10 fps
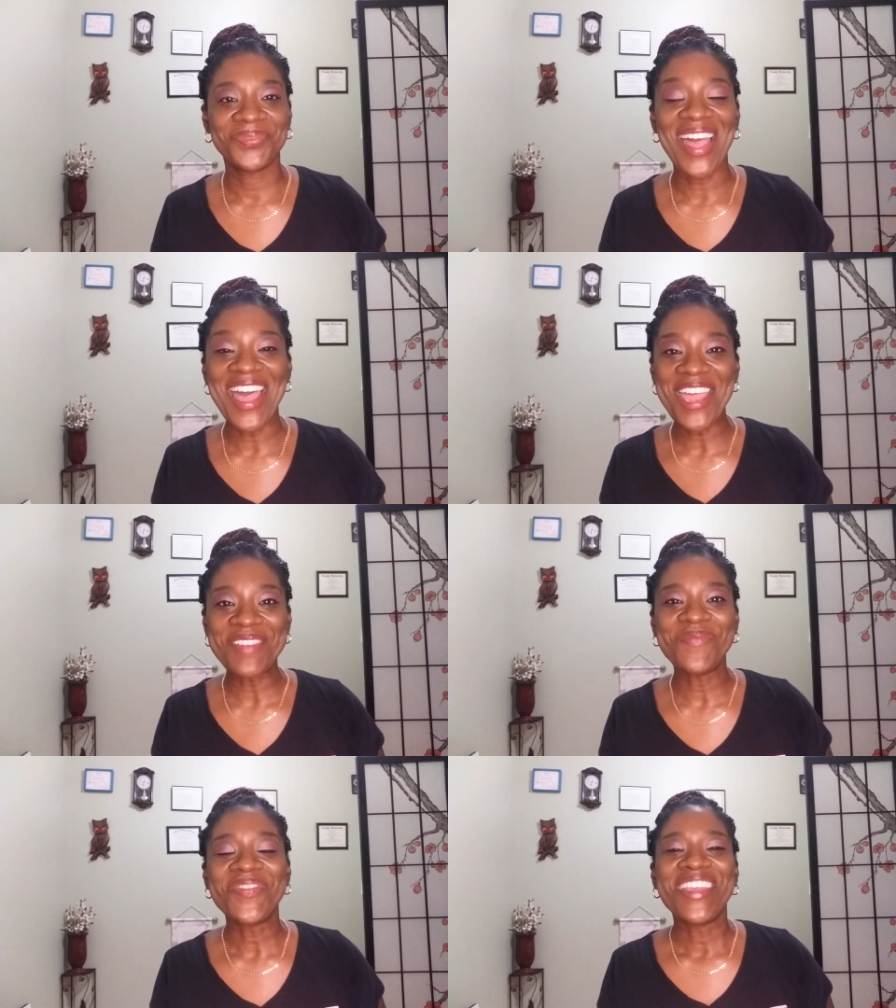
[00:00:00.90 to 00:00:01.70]

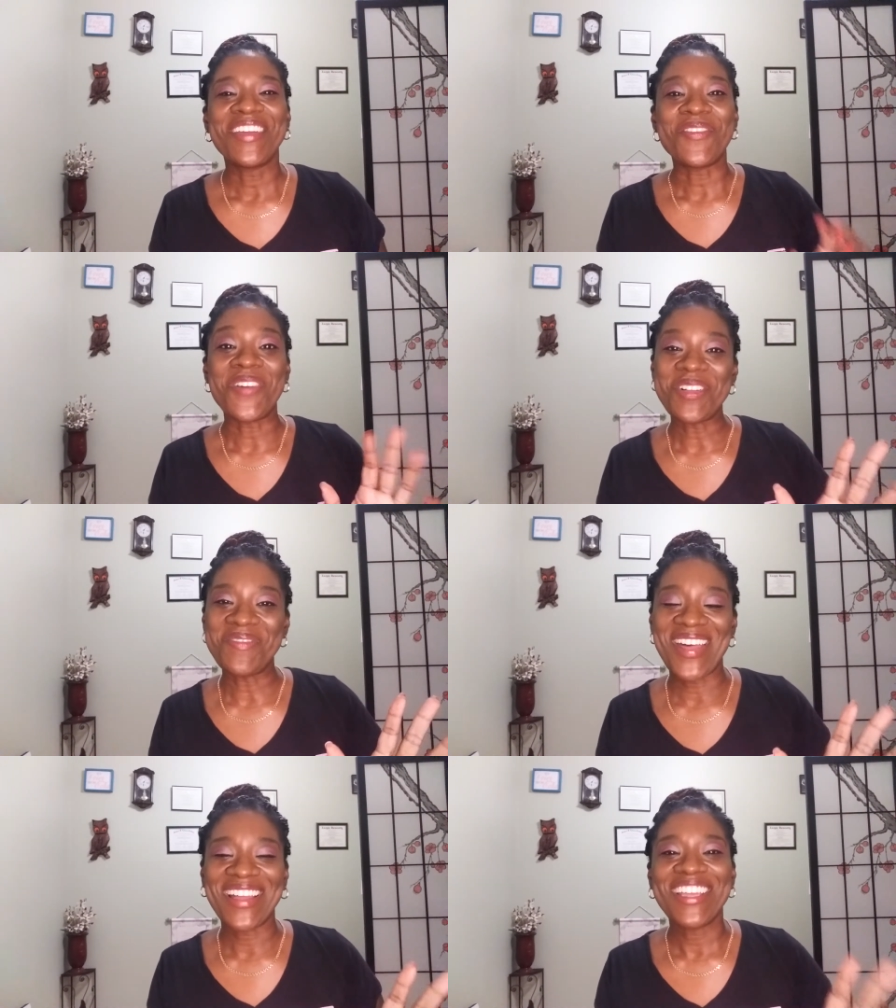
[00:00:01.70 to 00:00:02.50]
Hi, welcome
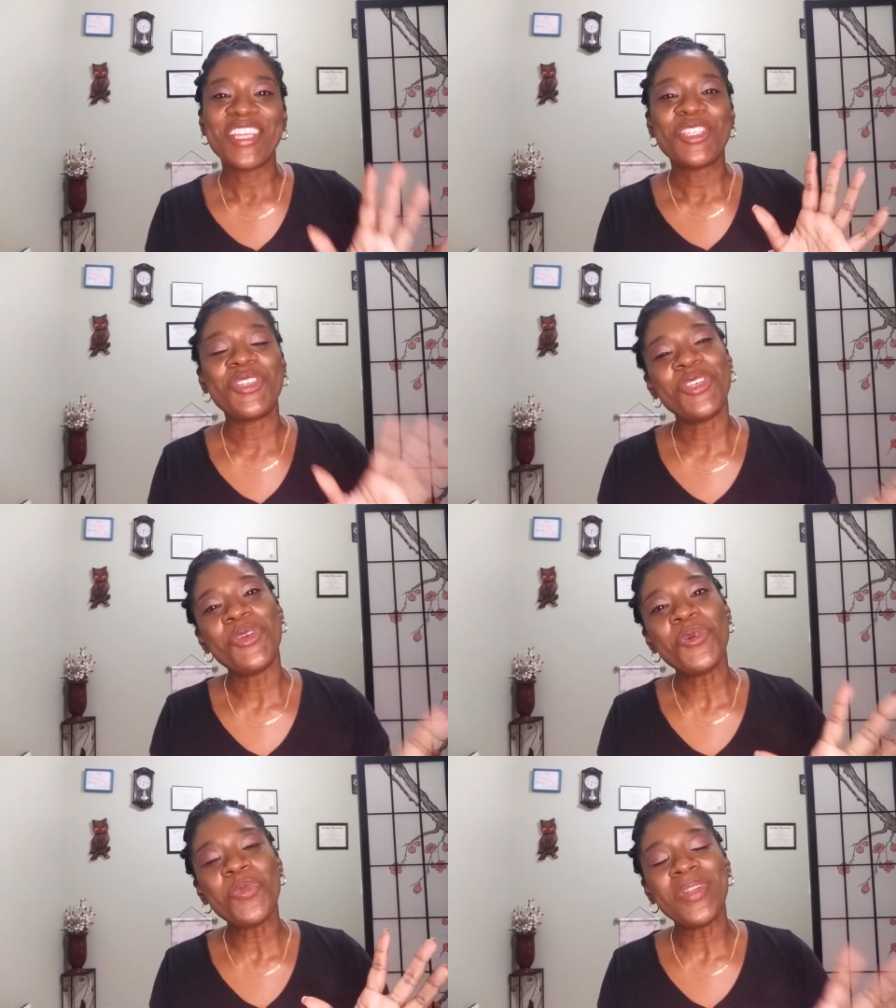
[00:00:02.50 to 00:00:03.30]
back. Do
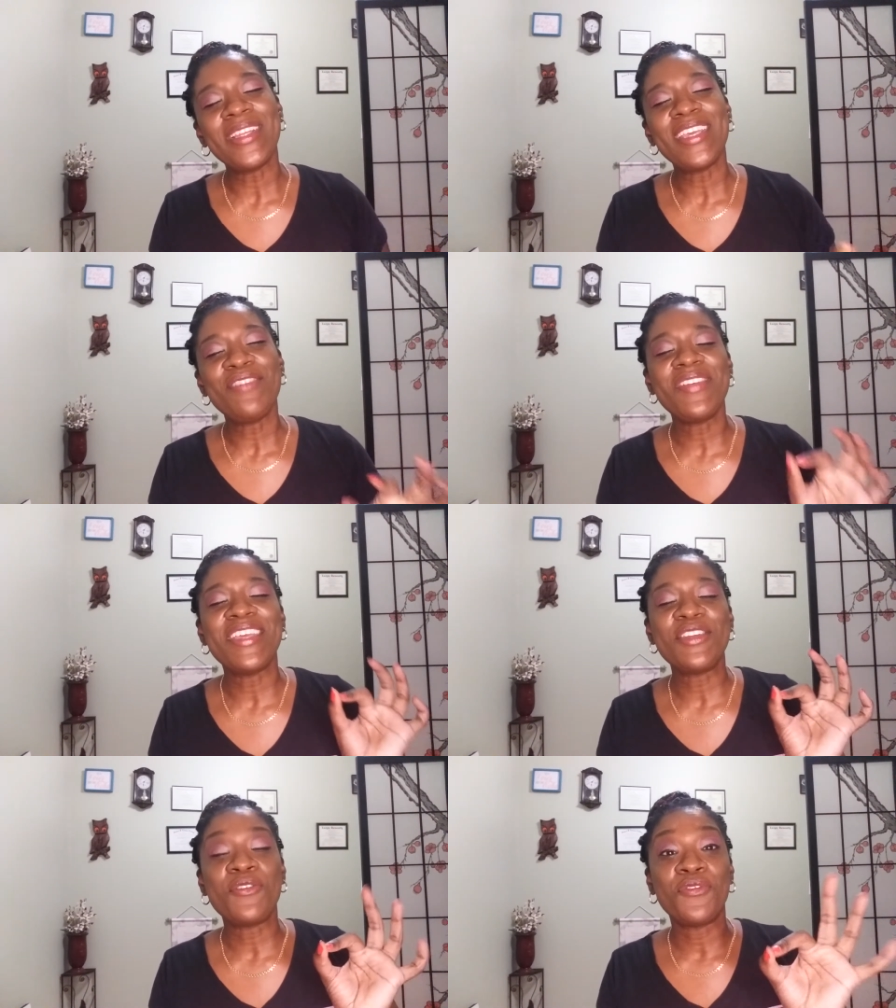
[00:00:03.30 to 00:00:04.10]
you believe
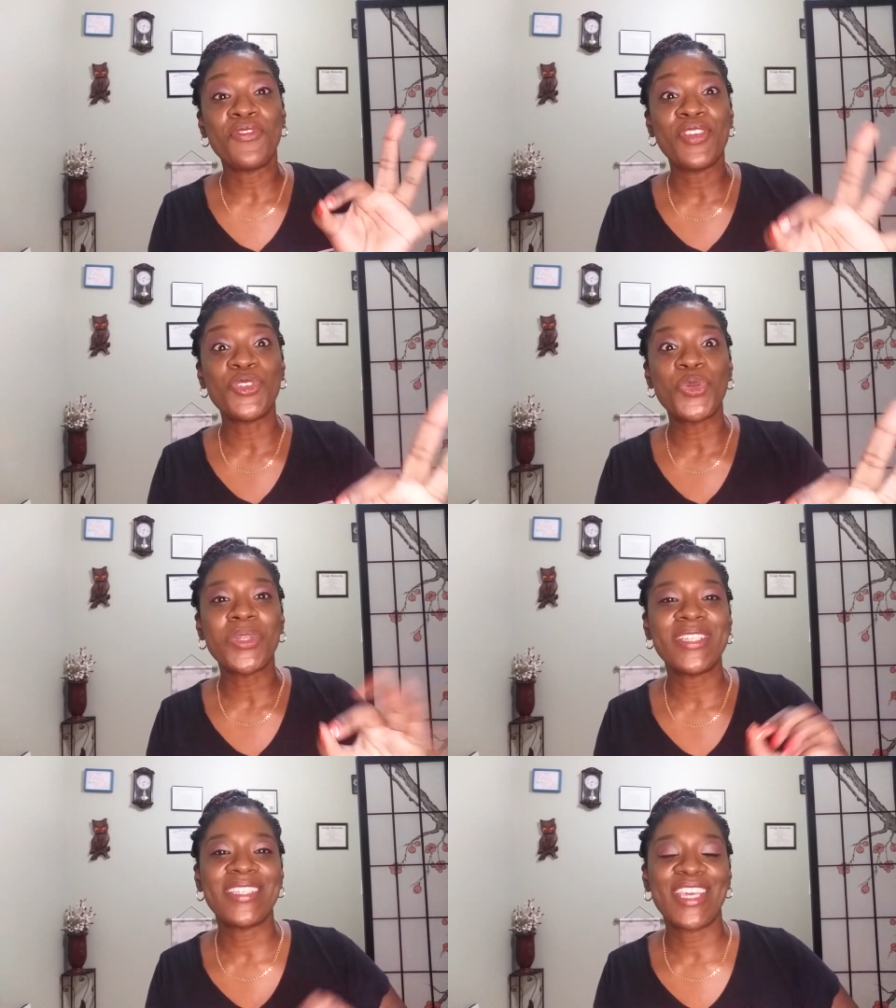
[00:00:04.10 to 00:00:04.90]
in
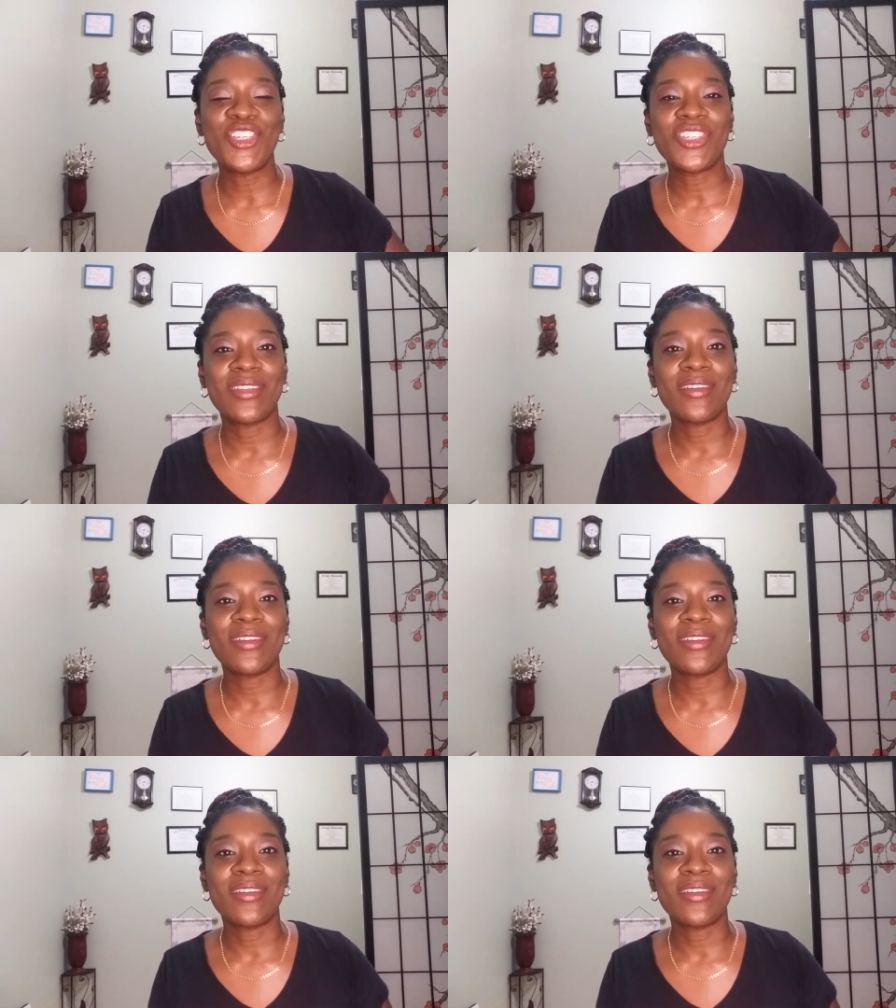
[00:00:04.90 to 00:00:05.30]
visualization?